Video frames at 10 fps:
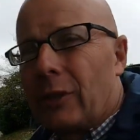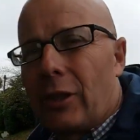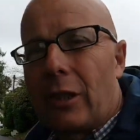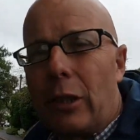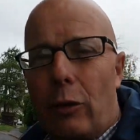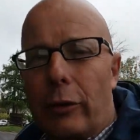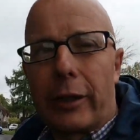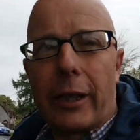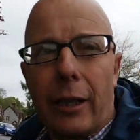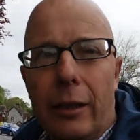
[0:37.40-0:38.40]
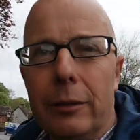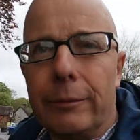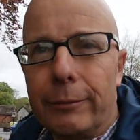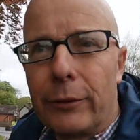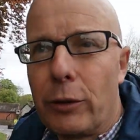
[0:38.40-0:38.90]
Just lock the car,
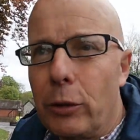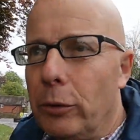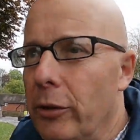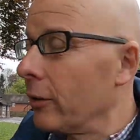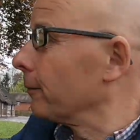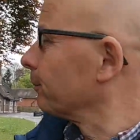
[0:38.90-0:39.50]
of course.